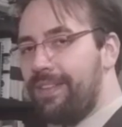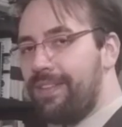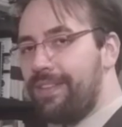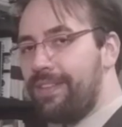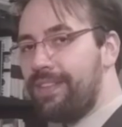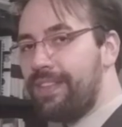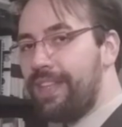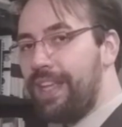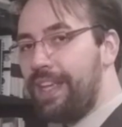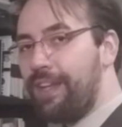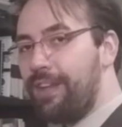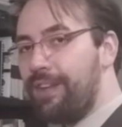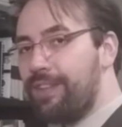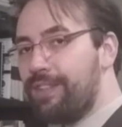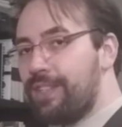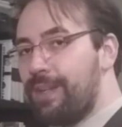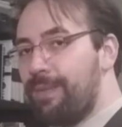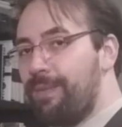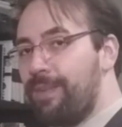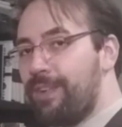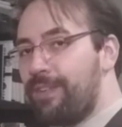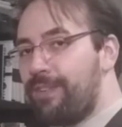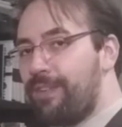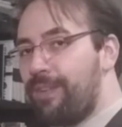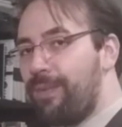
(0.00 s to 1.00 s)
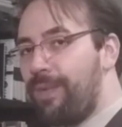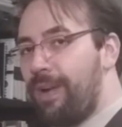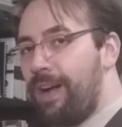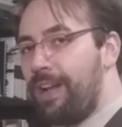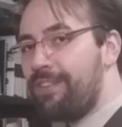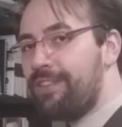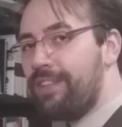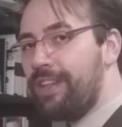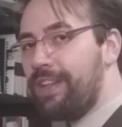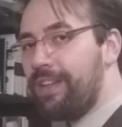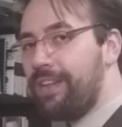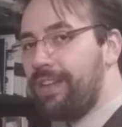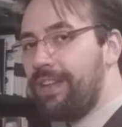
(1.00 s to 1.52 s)
Thank you so much for
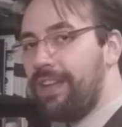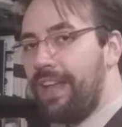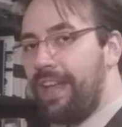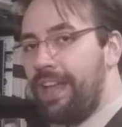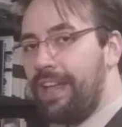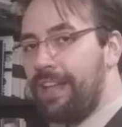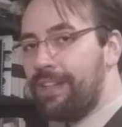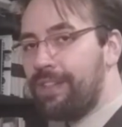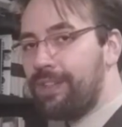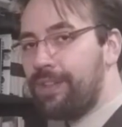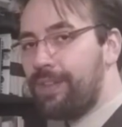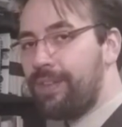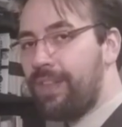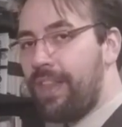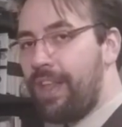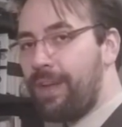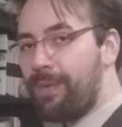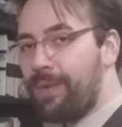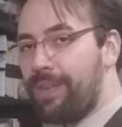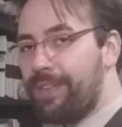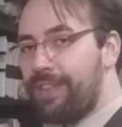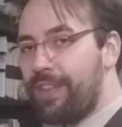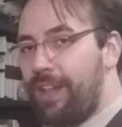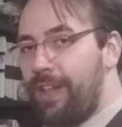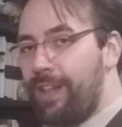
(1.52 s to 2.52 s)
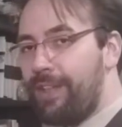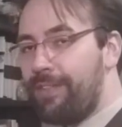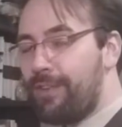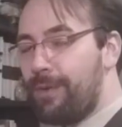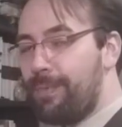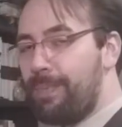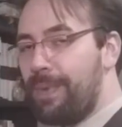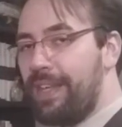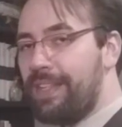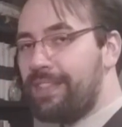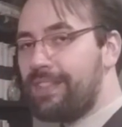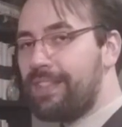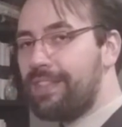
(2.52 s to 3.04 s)
watching, and good luck with all of your
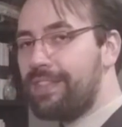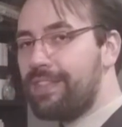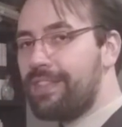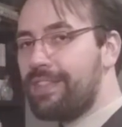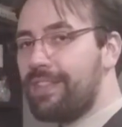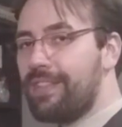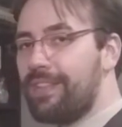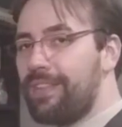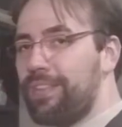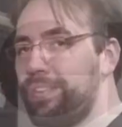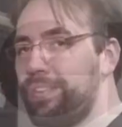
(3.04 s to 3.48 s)
pieces.